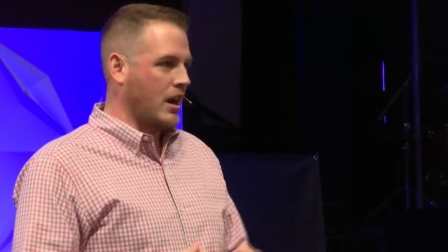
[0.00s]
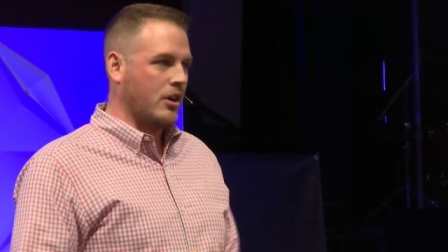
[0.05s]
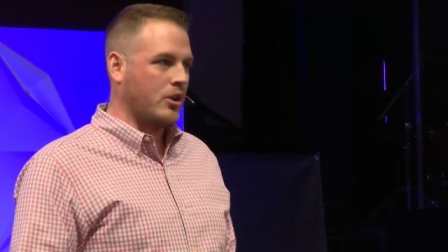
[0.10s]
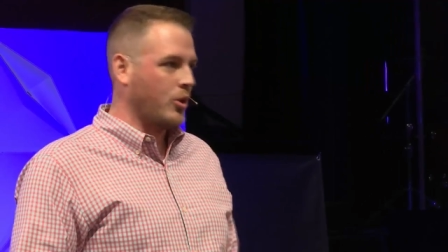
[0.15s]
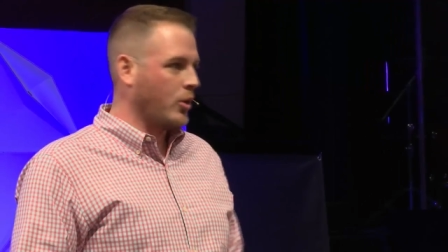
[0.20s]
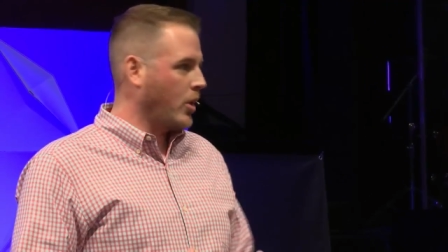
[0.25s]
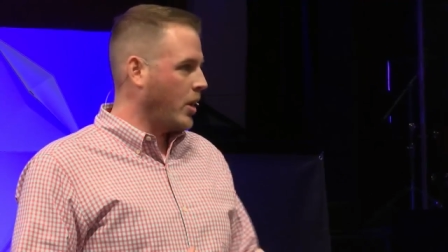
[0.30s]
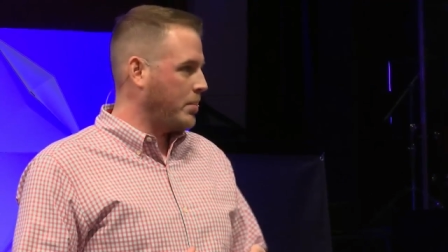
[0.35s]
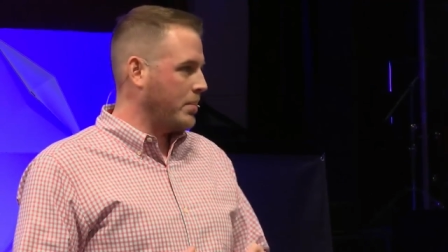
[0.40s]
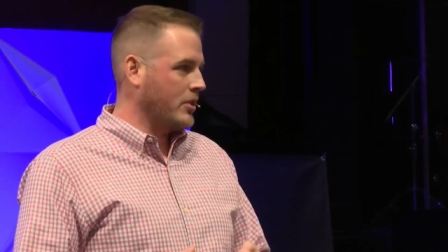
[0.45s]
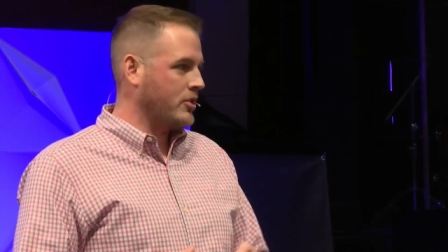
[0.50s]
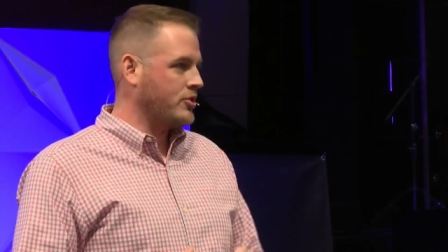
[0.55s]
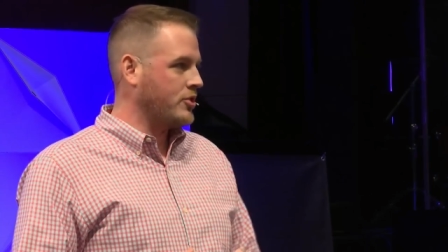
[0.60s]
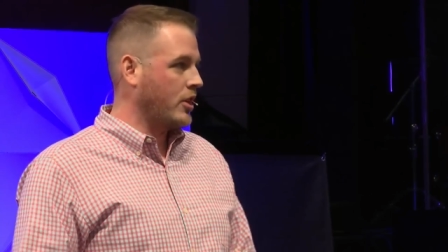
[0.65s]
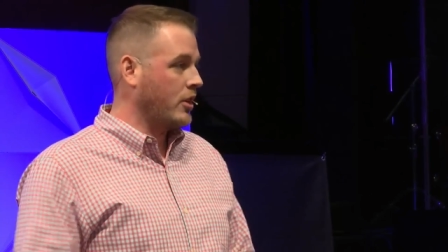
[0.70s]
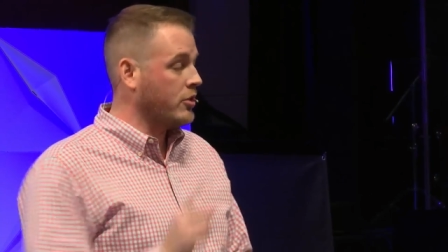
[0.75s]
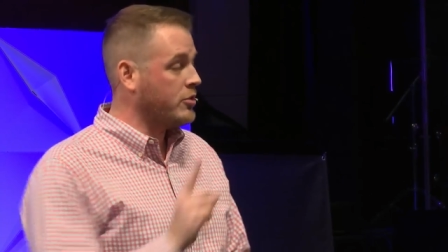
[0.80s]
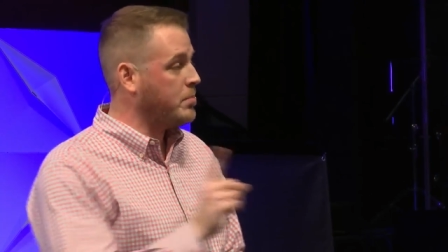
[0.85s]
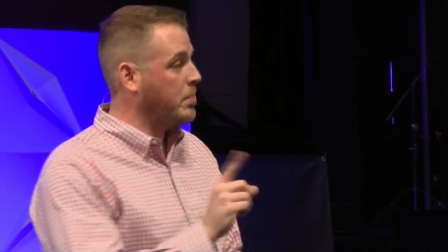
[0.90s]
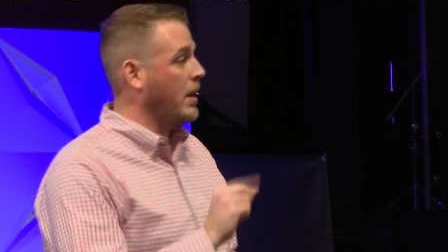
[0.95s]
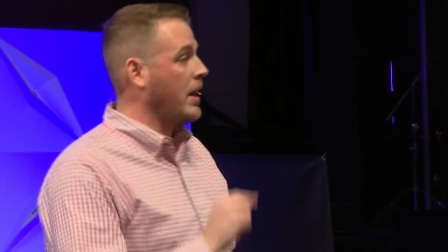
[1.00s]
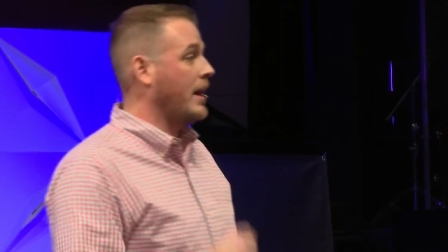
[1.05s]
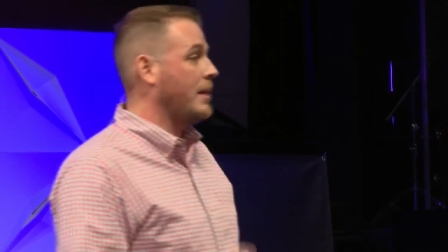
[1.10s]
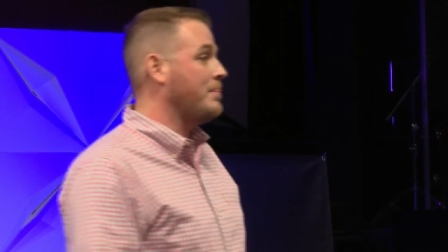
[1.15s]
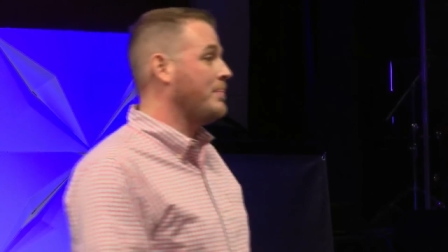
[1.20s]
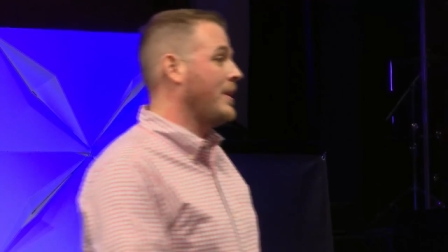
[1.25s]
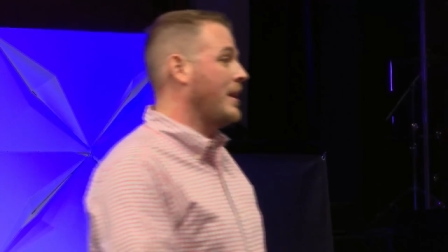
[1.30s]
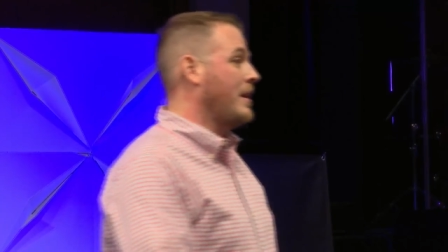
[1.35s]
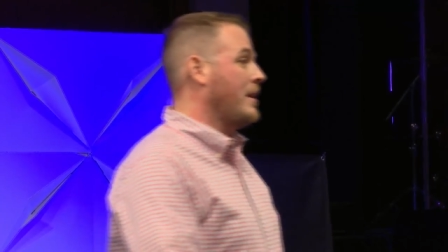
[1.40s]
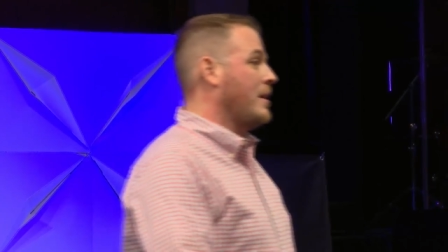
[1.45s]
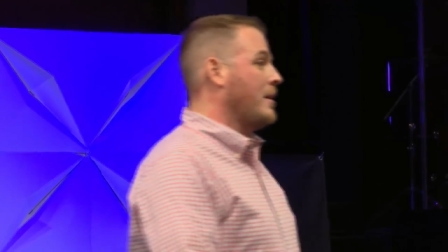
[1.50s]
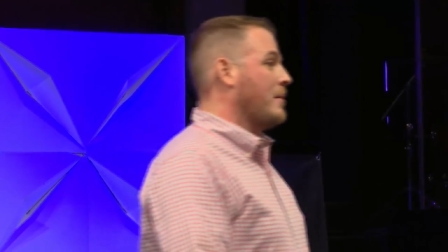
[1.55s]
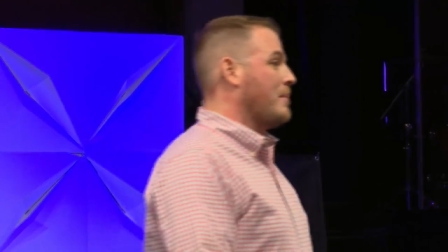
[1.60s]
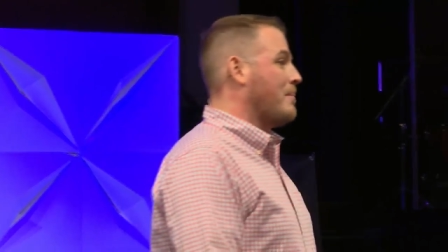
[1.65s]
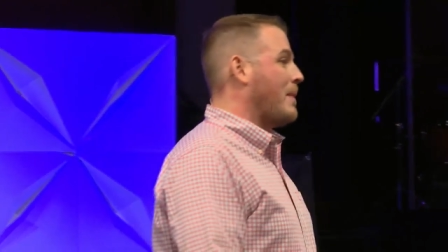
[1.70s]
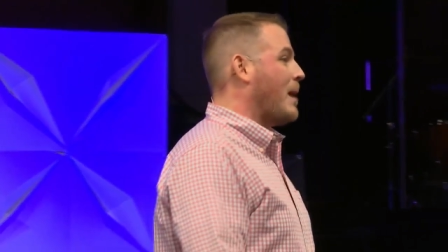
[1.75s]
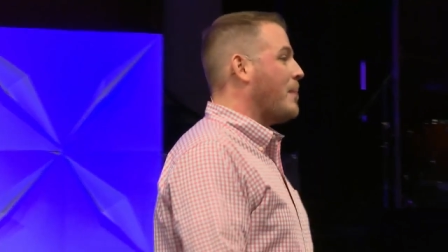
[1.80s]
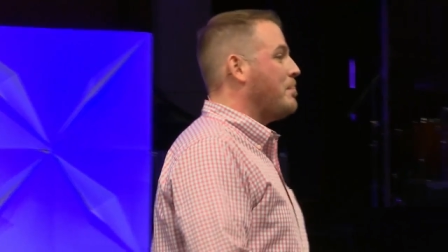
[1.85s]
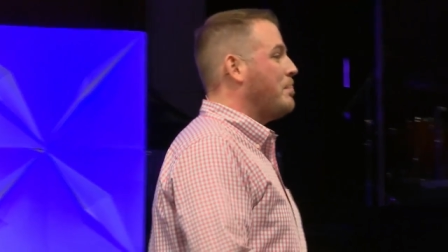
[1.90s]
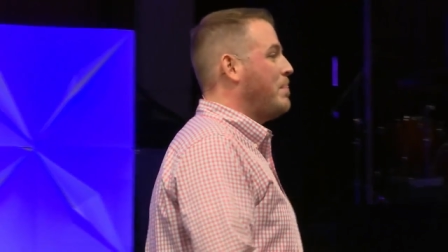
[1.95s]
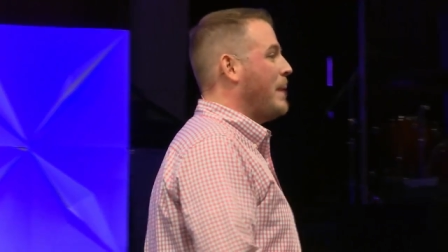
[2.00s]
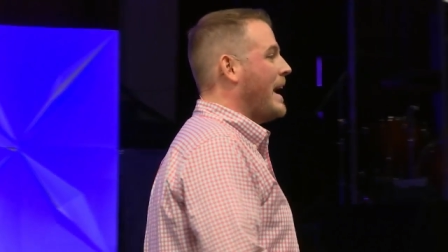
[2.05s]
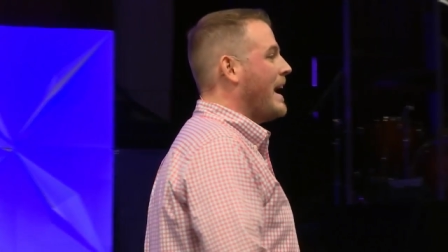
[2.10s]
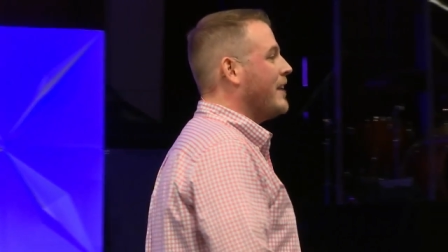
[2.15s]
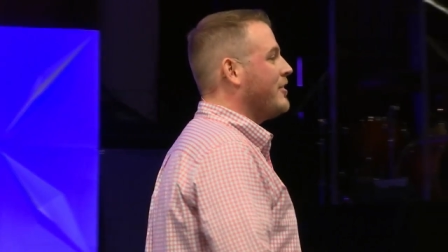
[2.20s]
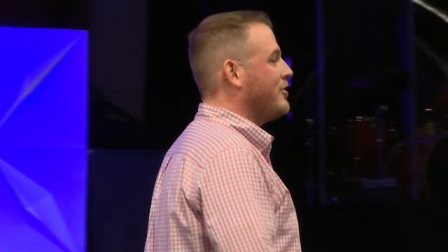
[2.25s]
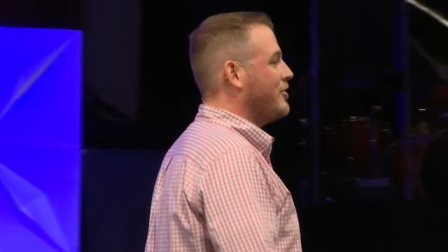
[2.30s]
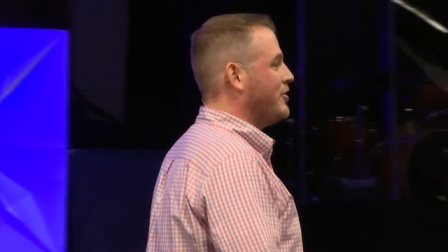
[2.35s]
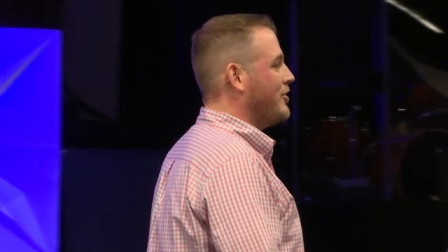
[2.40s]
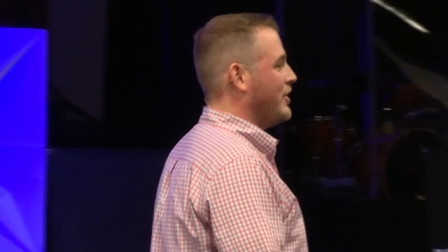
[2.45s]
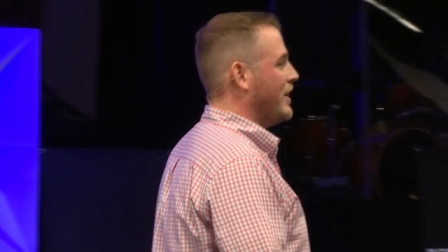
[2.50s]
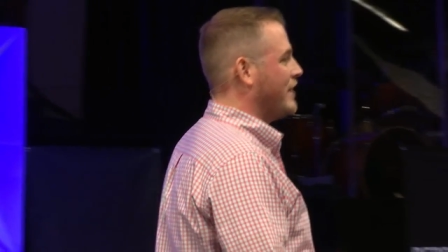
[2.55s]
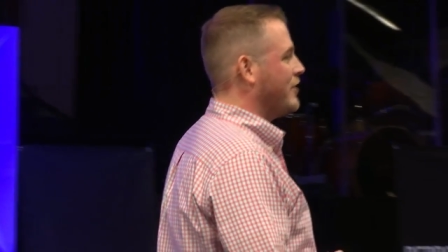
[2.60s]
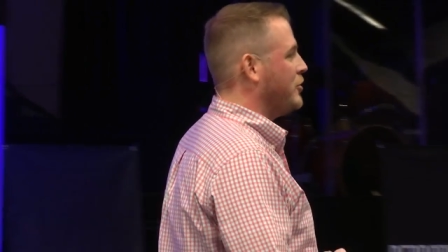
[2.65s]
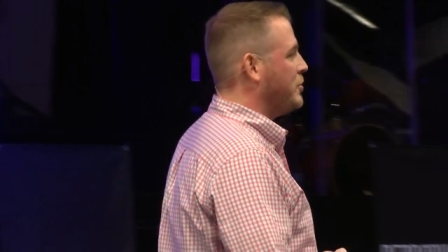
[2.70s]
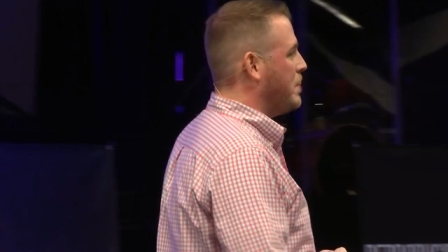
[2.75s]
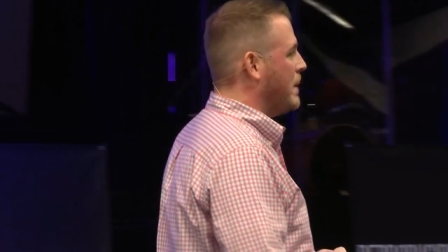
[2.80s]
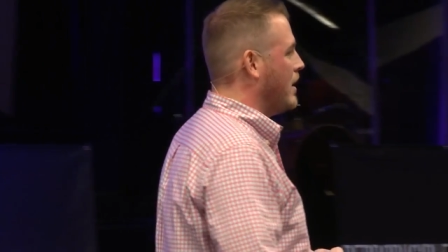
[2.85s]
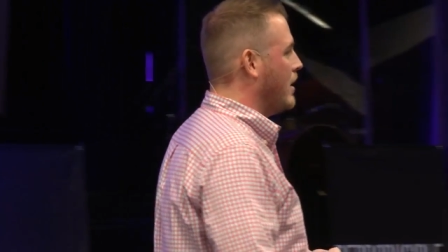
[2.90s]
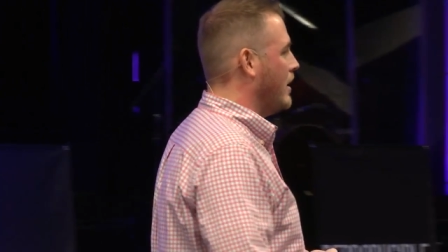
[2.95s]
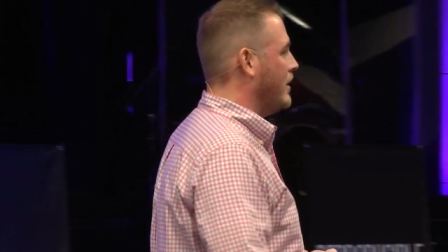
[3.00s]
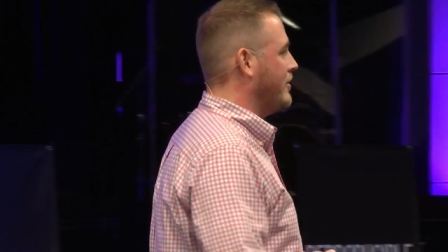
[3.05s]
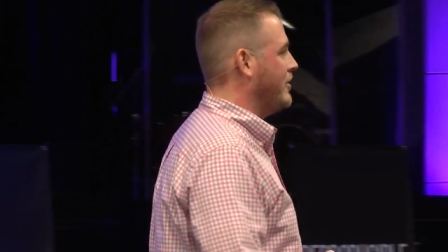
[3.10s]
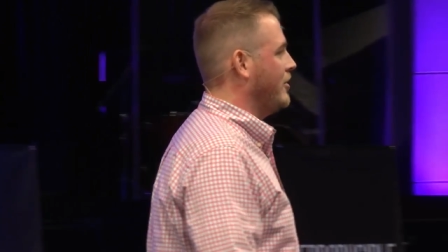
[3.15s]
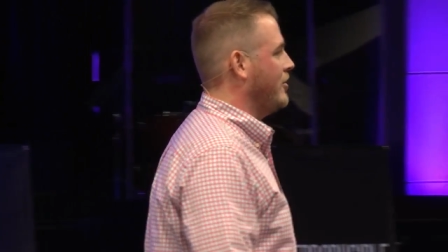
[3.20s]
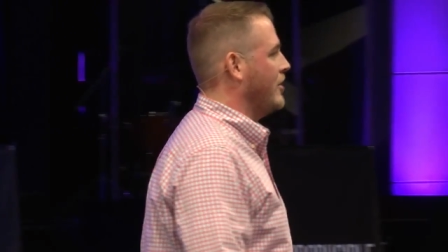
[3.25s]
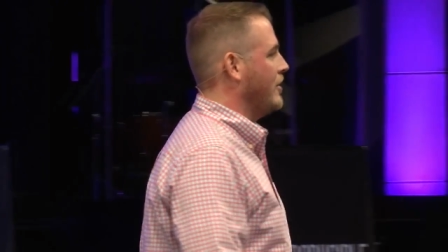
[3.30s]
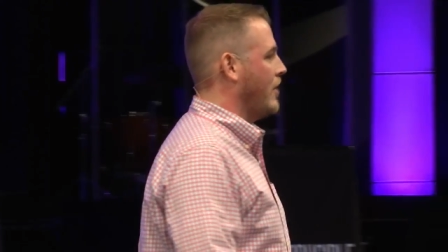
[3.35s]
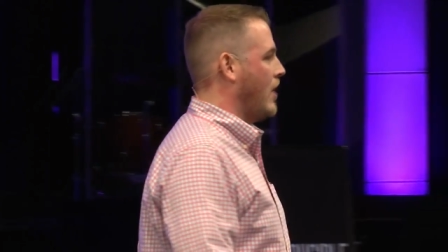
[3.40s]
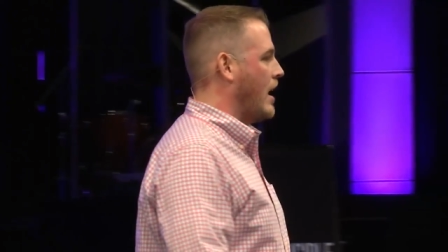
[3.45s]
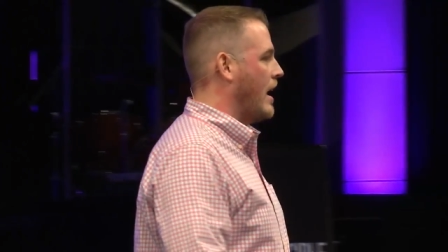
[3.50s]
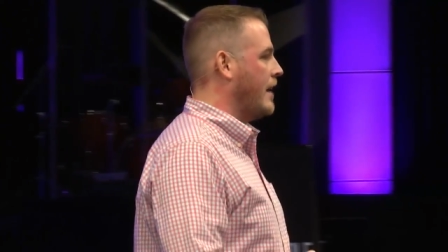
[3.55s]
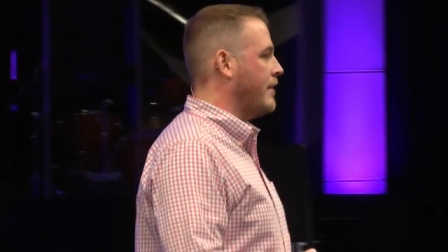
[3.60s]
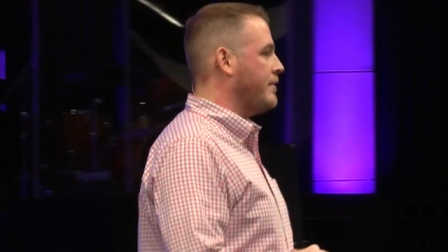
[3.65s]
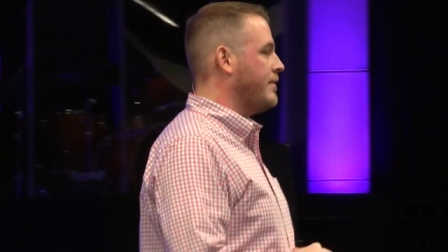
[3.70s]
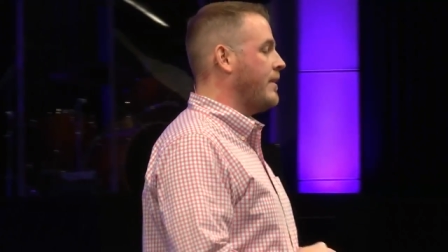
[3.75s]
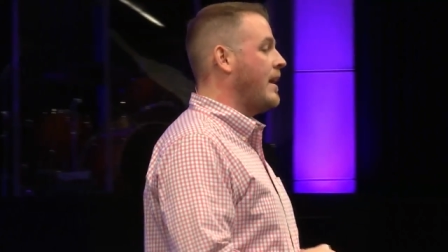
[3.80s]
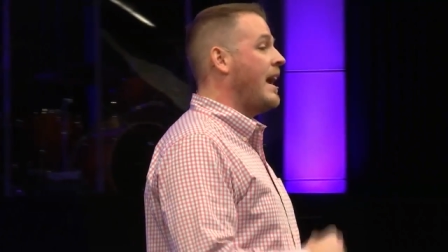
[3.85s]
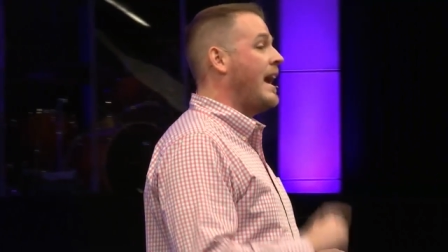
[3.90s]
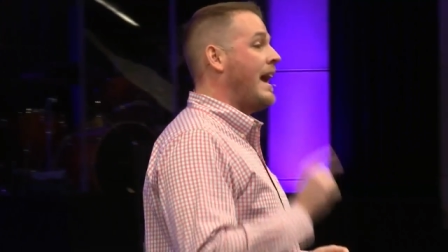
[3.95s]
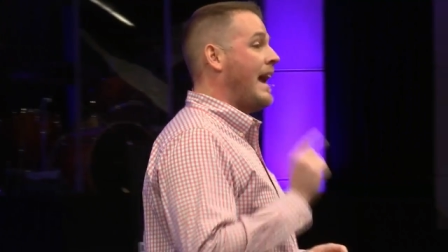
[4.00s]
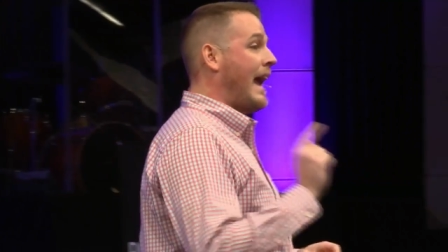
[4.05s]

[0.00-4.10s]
I grew up in church. But my best experiences in life